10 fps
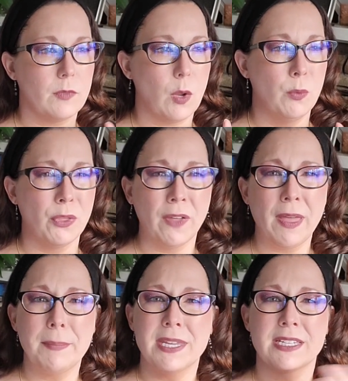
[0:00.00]
with all
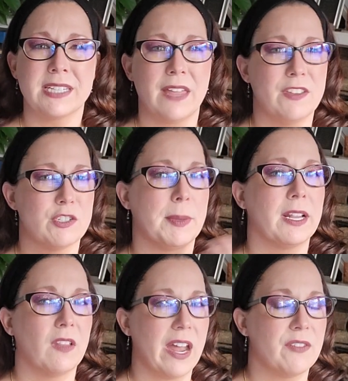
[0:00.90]
that being said, there's been a
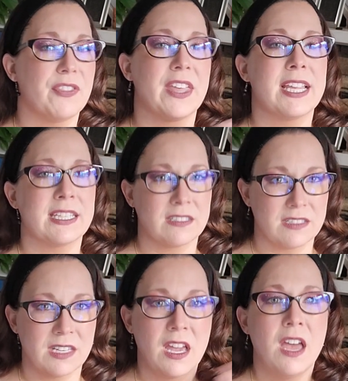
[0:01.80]
lot of
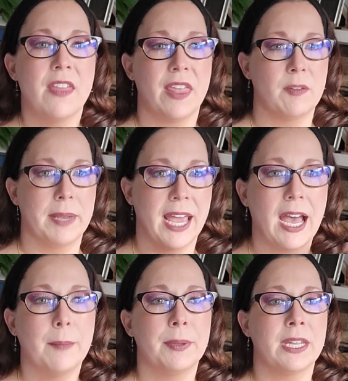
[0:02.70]
things that have been
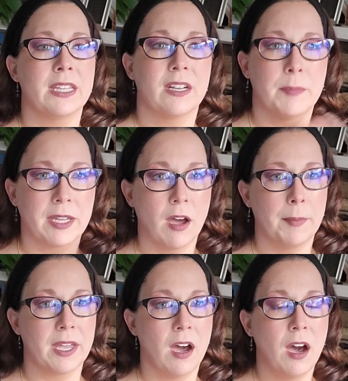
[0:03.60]
happening that have been
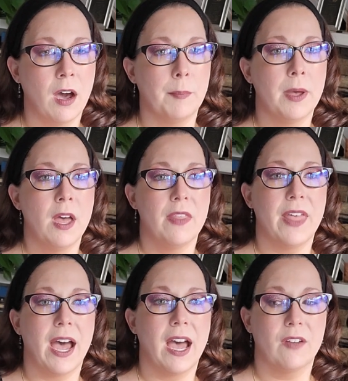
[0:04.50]
coming up
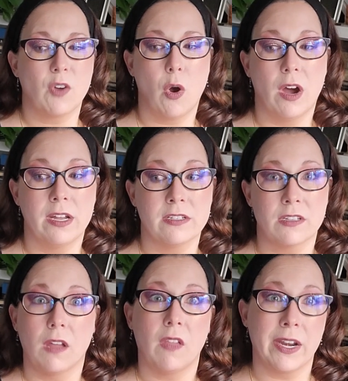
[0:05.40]
that have caused
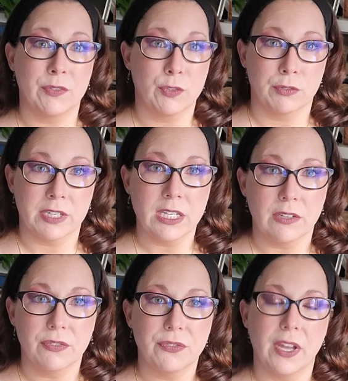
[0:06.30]
a lot of
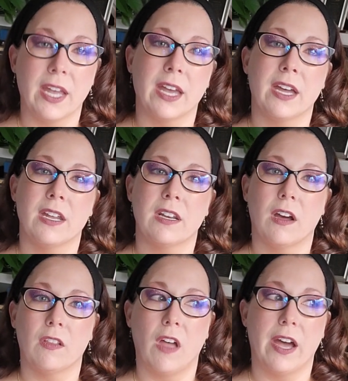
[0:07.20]
grief and a
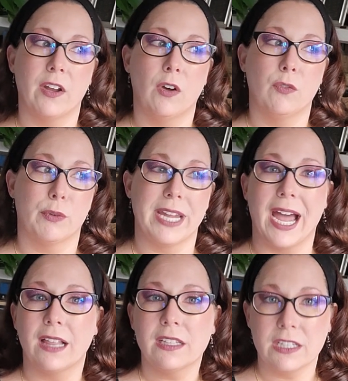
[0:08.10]
lot of
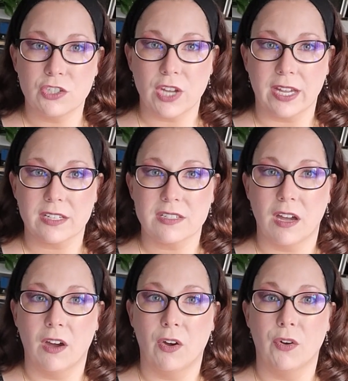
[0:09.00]
reality checks
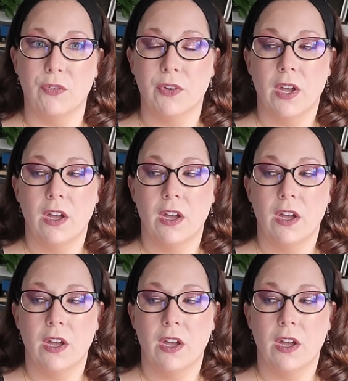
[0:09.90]
of